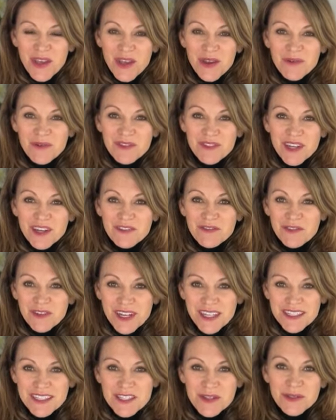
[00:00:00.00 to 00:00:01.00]
with our
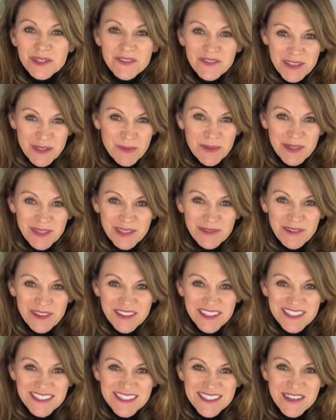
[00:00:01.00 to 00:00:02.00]
friends who live in the building with
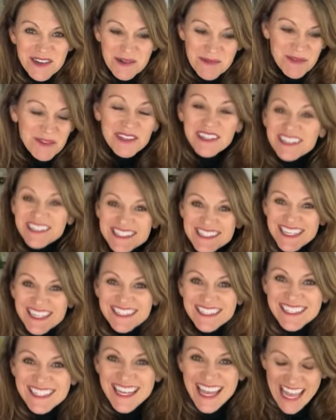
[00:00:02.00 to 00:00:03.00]
us. So I'm really
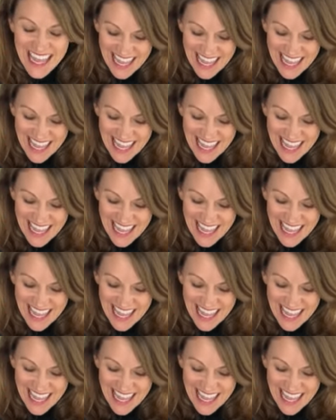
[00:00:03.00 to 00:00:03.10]
excited.